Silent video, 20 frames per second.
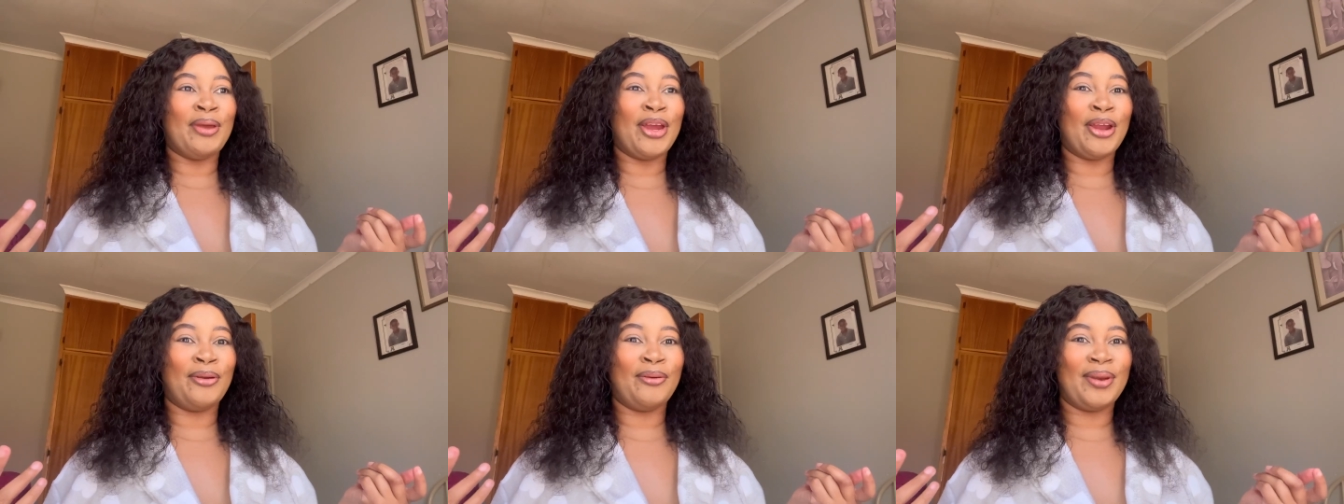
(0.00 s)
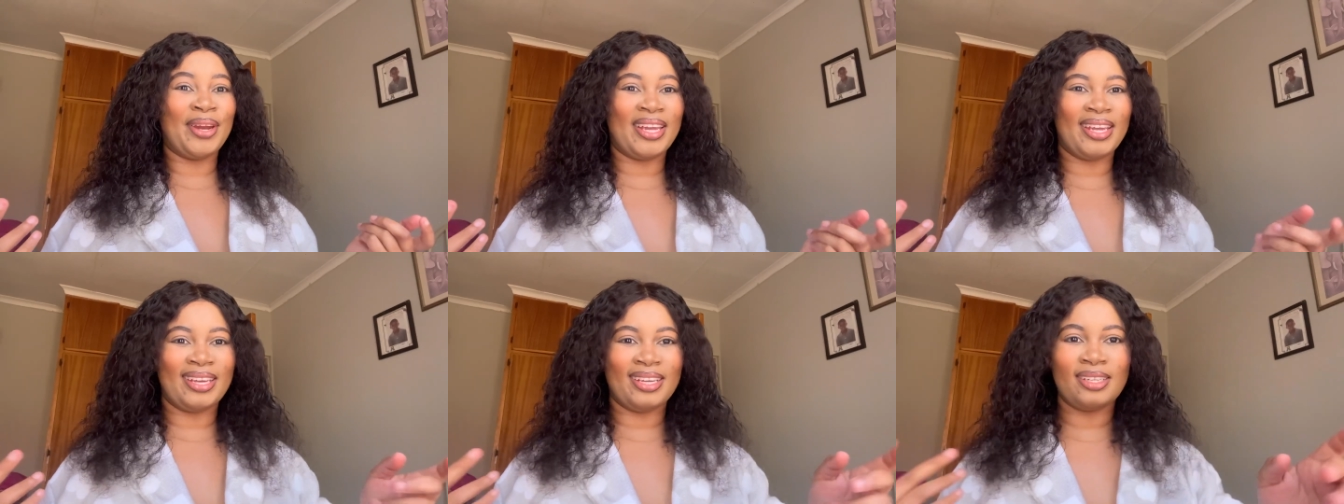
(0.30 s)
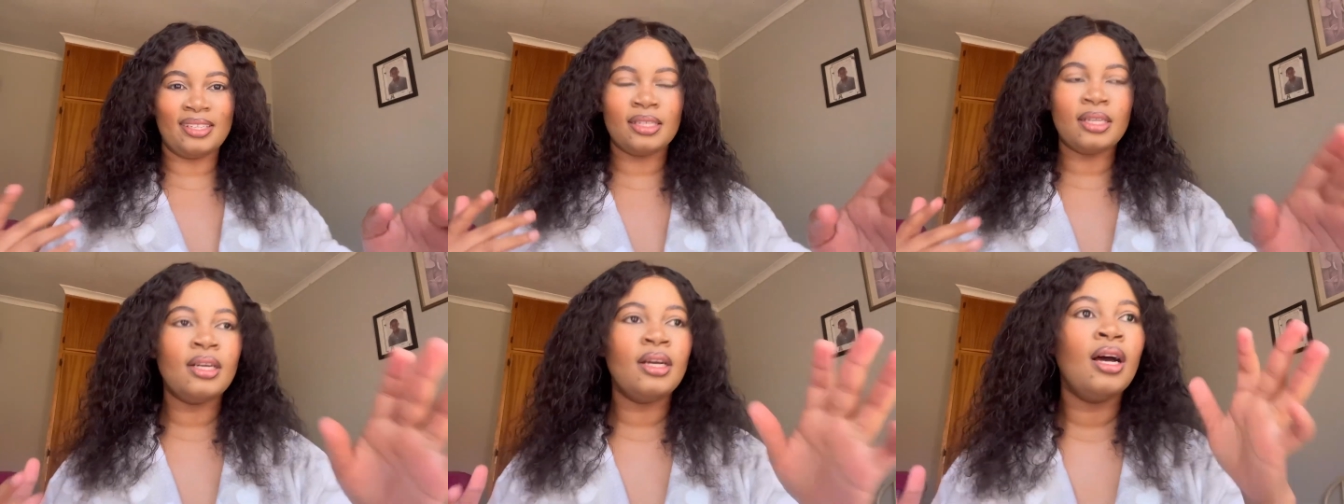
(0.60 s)

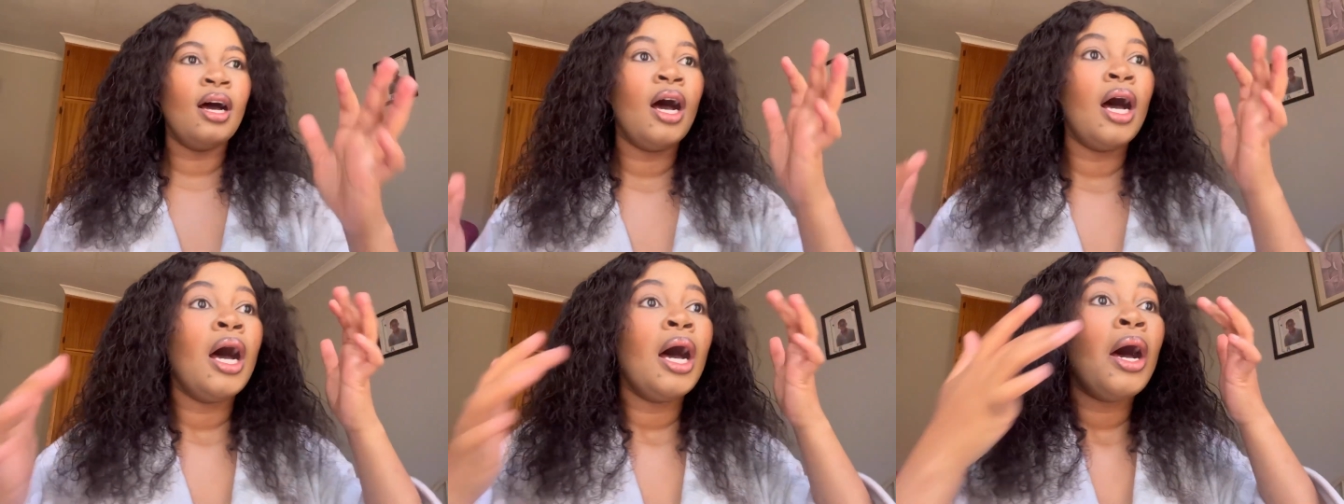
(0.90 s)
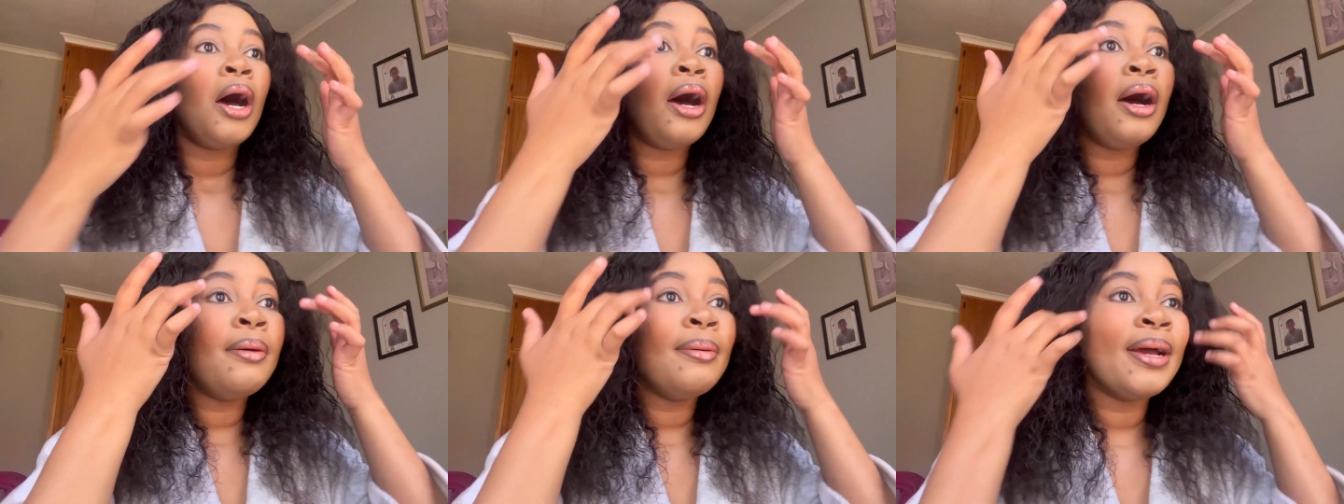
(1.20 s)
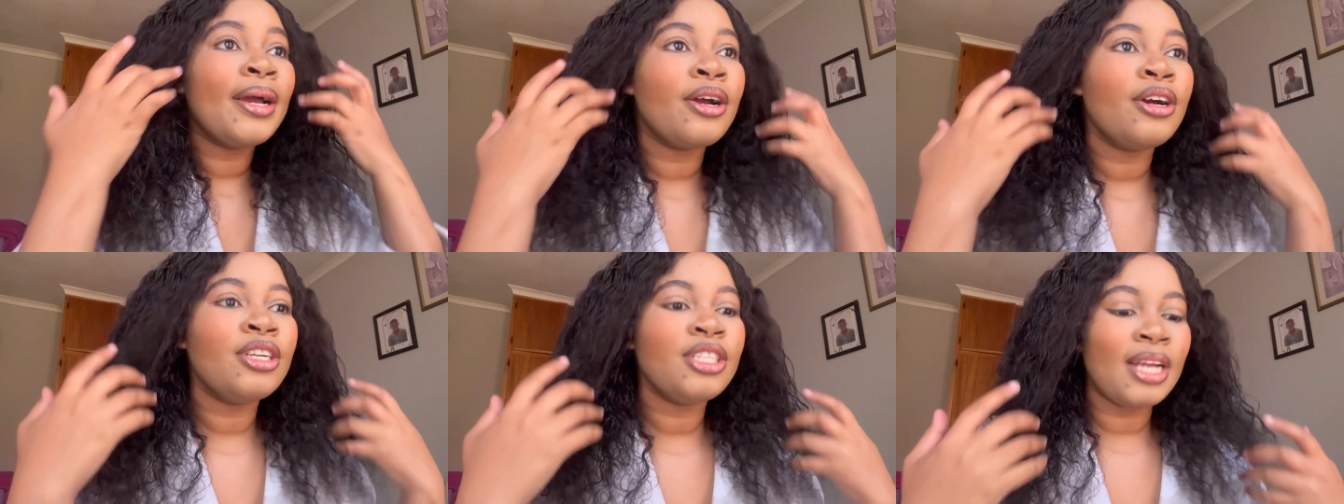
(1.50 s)
period oh
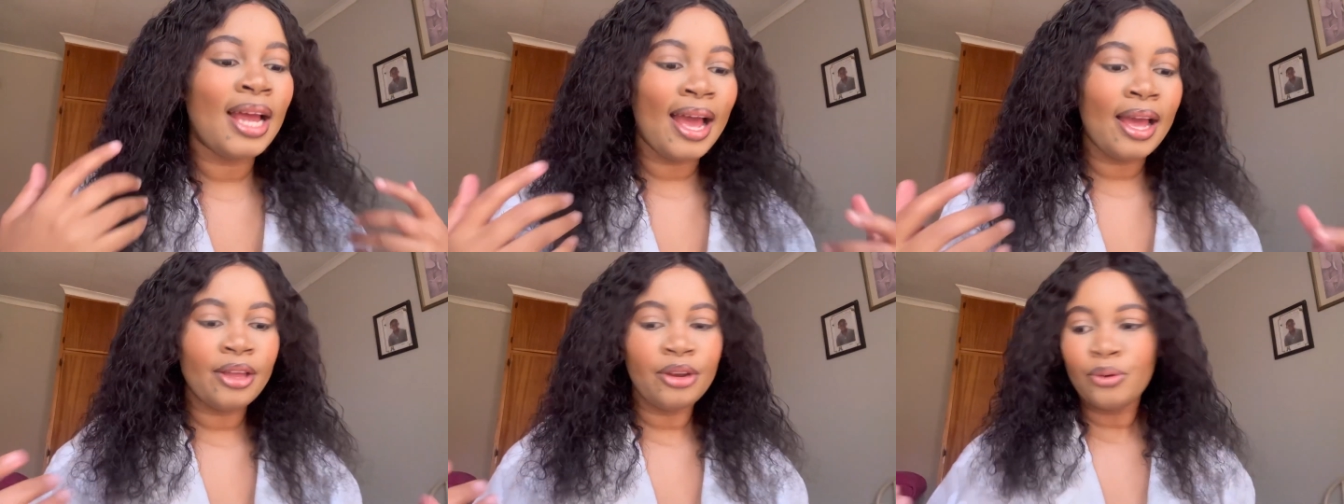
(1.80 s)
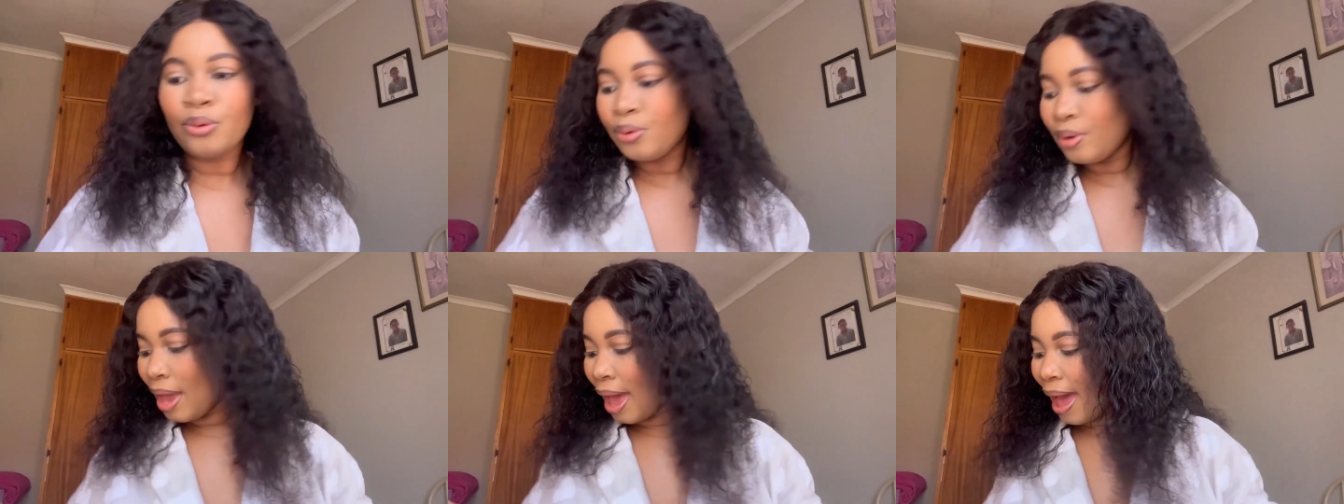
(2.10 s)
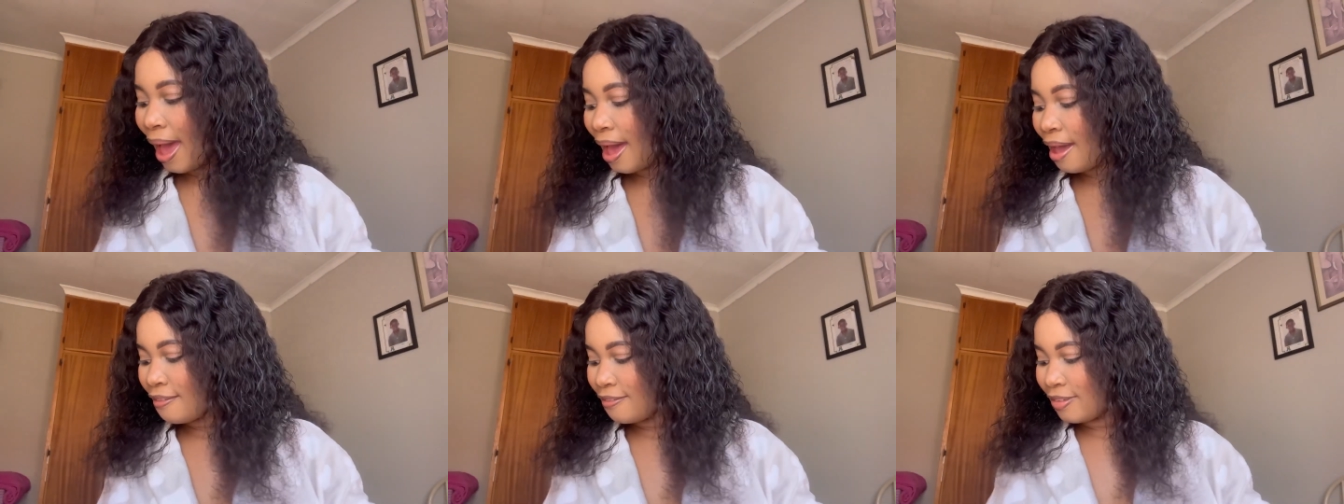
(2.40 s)
my gosh i don't
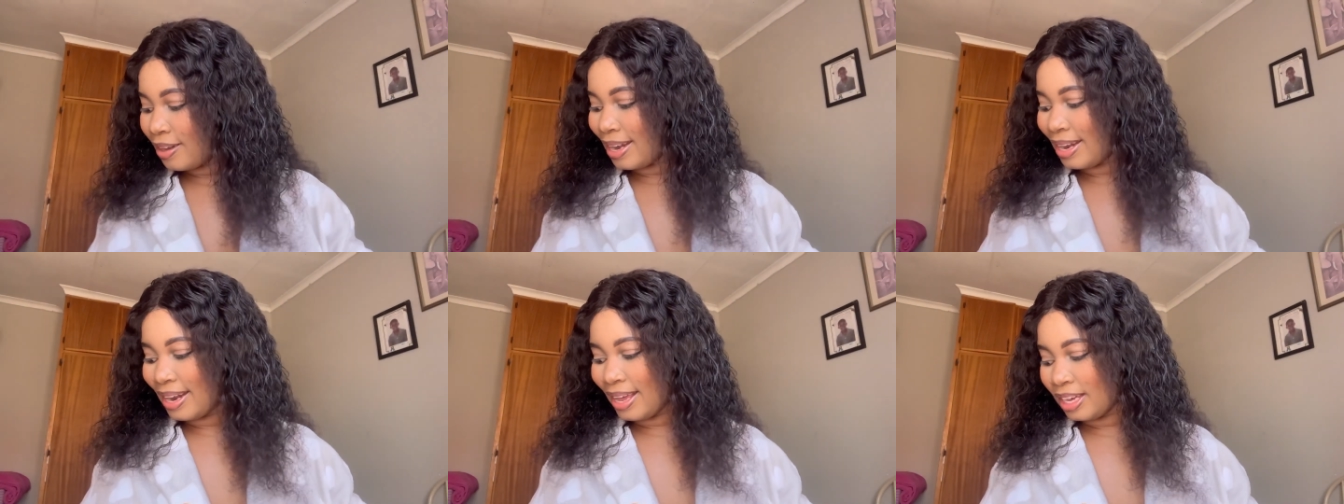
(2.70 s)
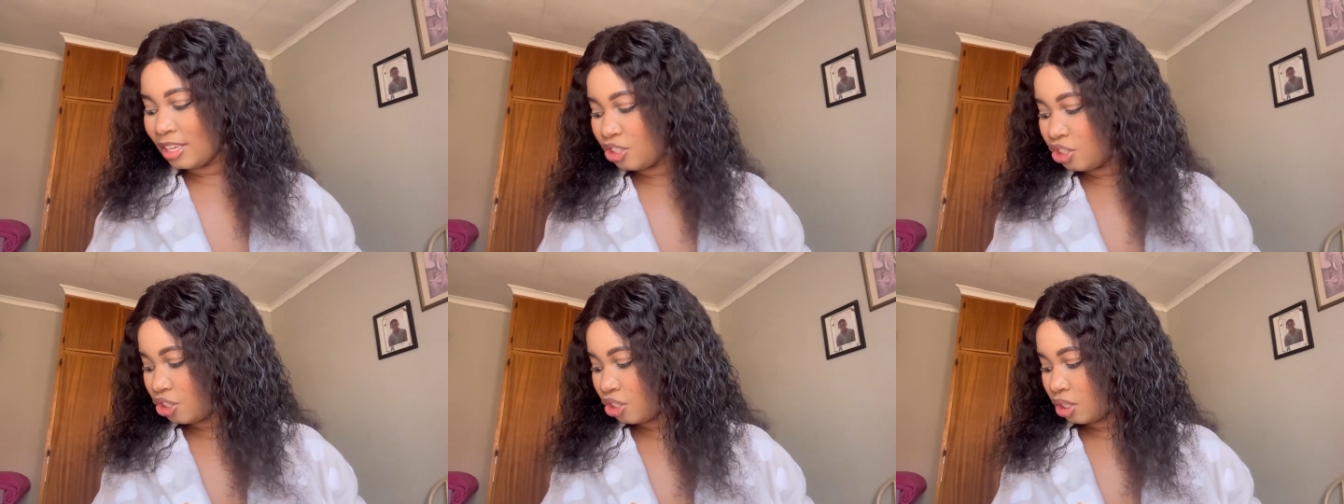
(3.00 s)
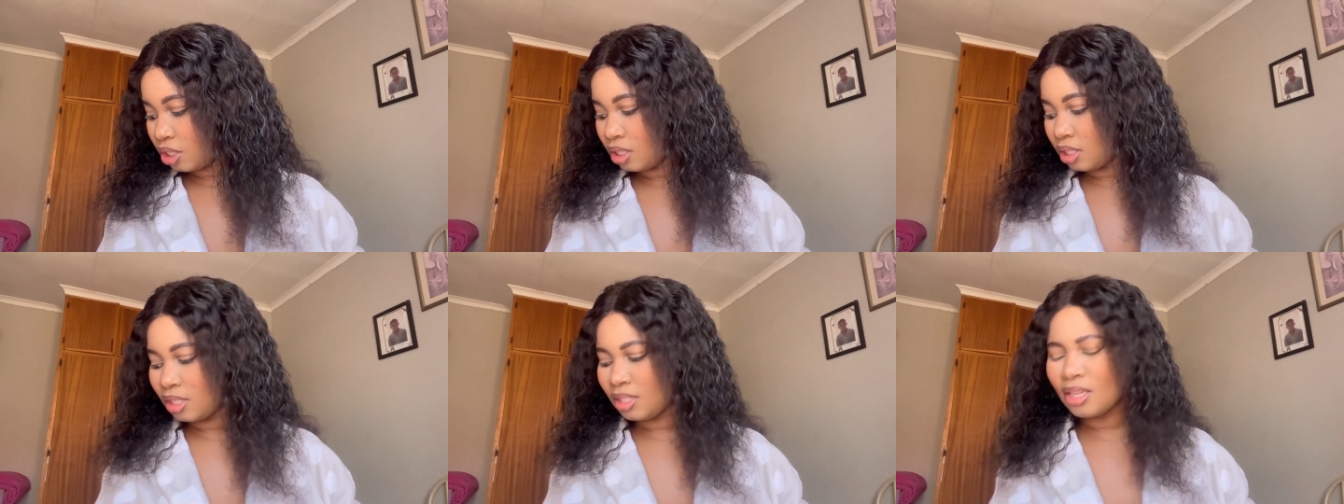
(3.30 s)
have
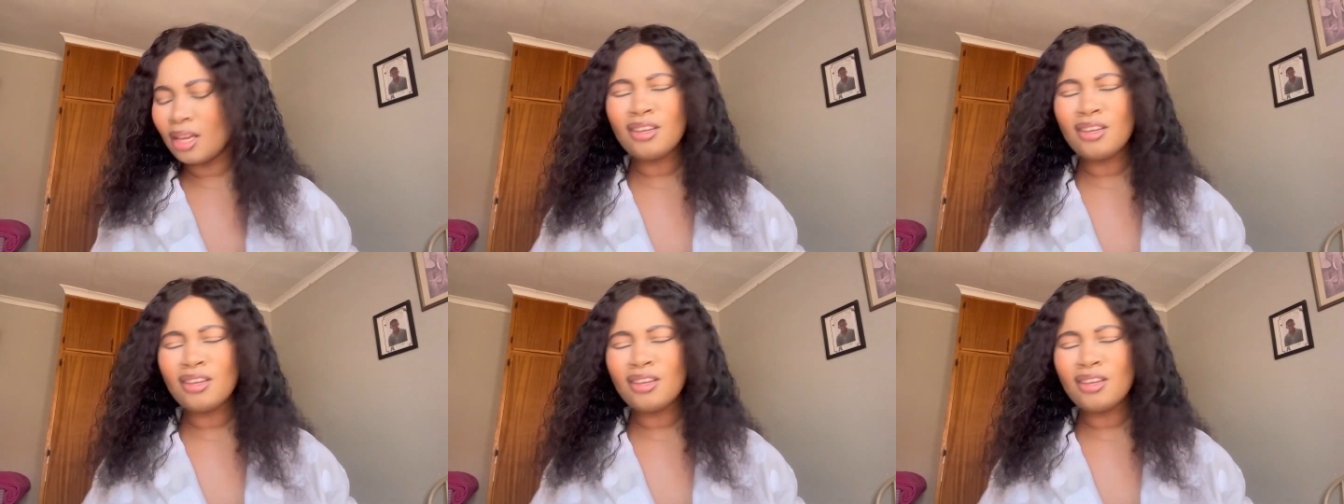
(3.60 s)
lashes